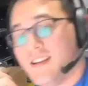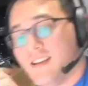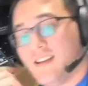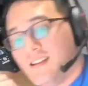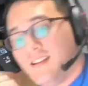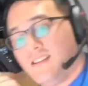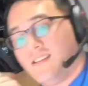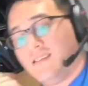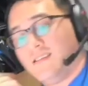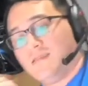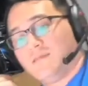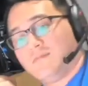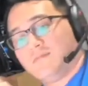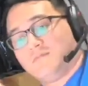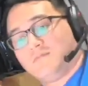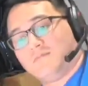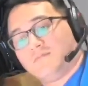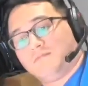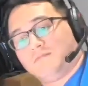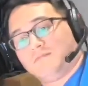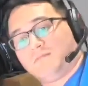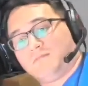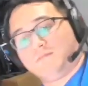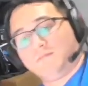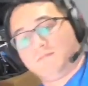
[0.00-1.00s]

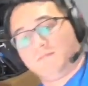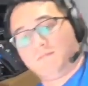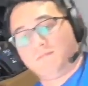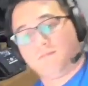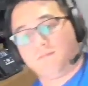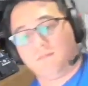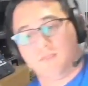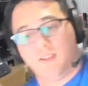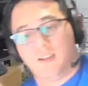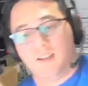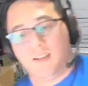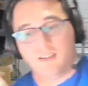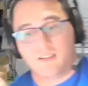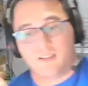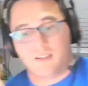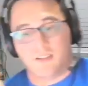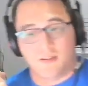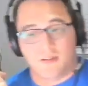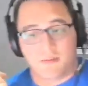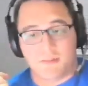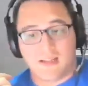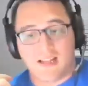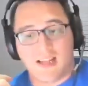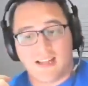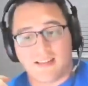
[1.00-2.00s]
Um, I don't know. I
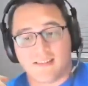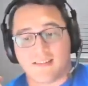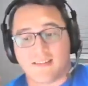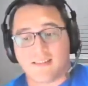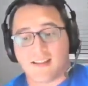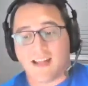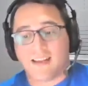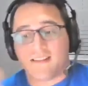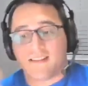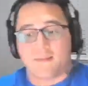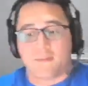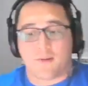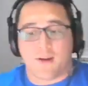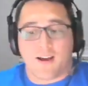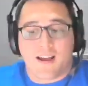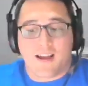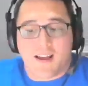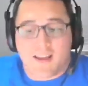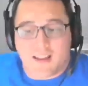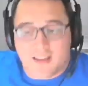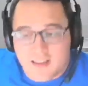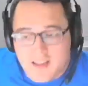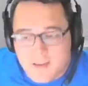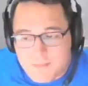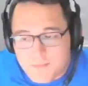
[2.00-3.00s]
mean, that's why
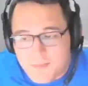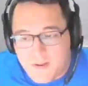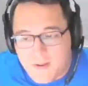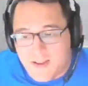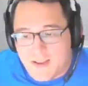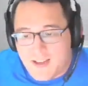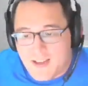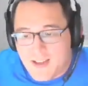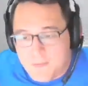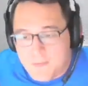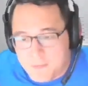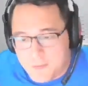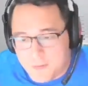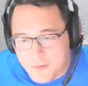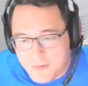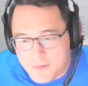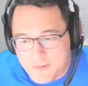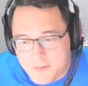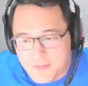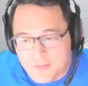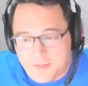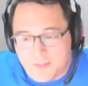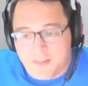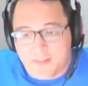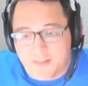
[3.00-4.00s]
I keep buying Apples,
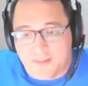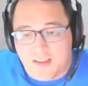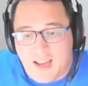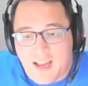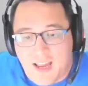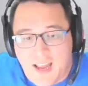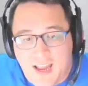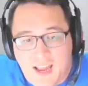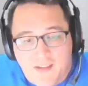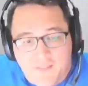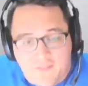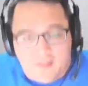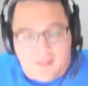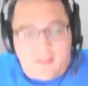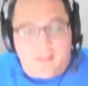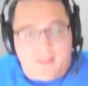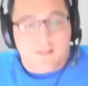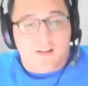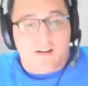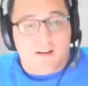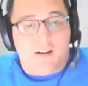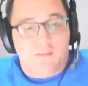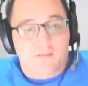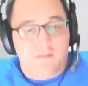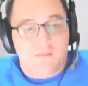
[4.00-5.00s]
just because I have that
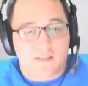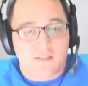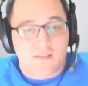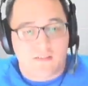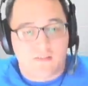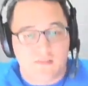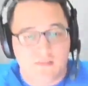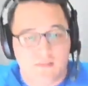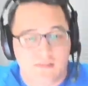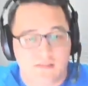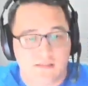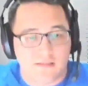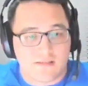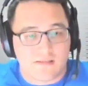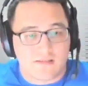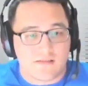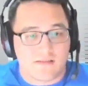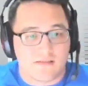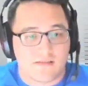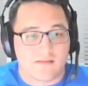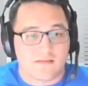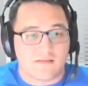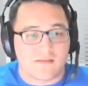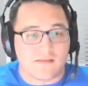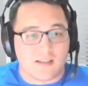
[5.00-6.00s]
confidence
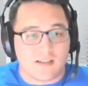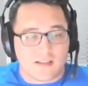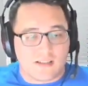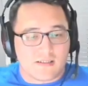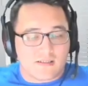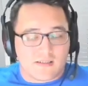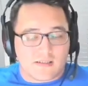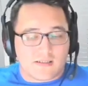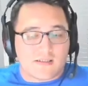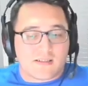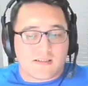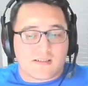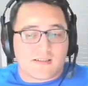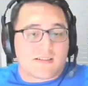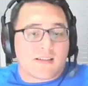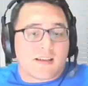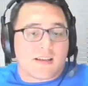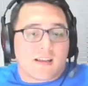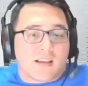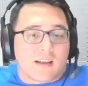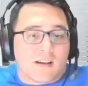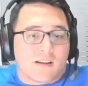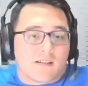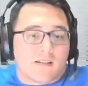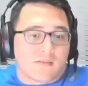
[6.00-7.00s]
that they're just gonna take
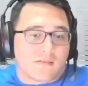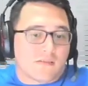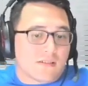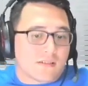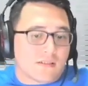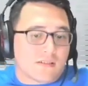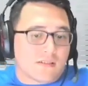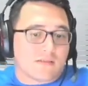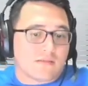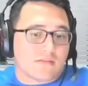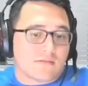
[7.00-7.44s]
care of it.